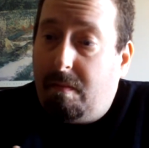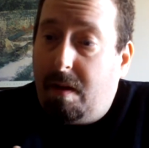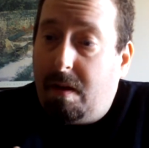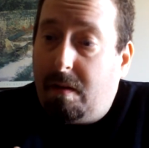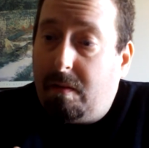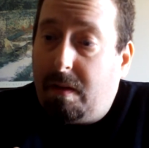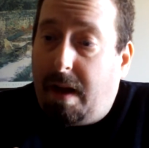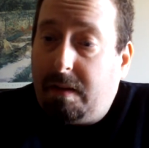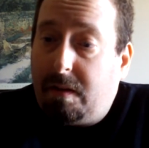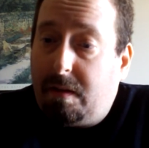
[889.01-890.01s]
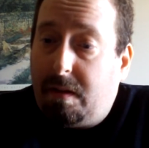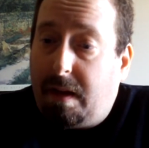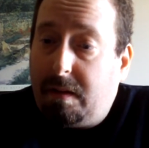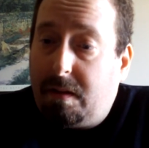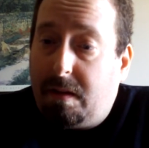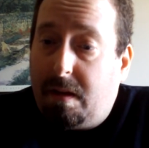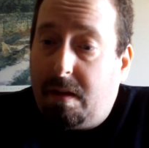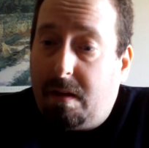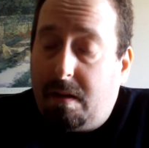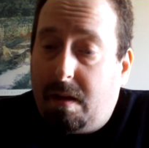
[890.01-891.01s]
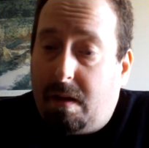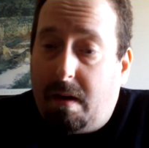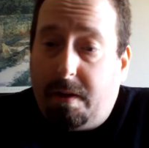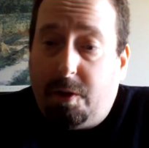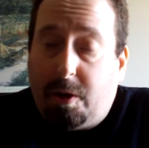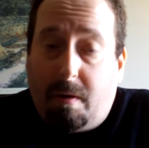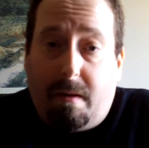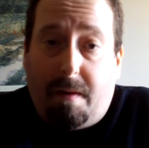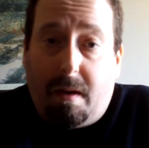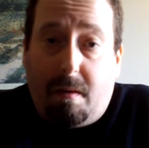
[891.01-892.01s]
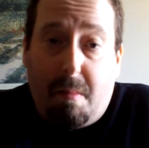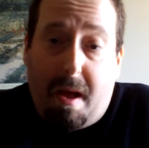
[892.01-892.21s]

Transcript: you know, that's the long and short of it.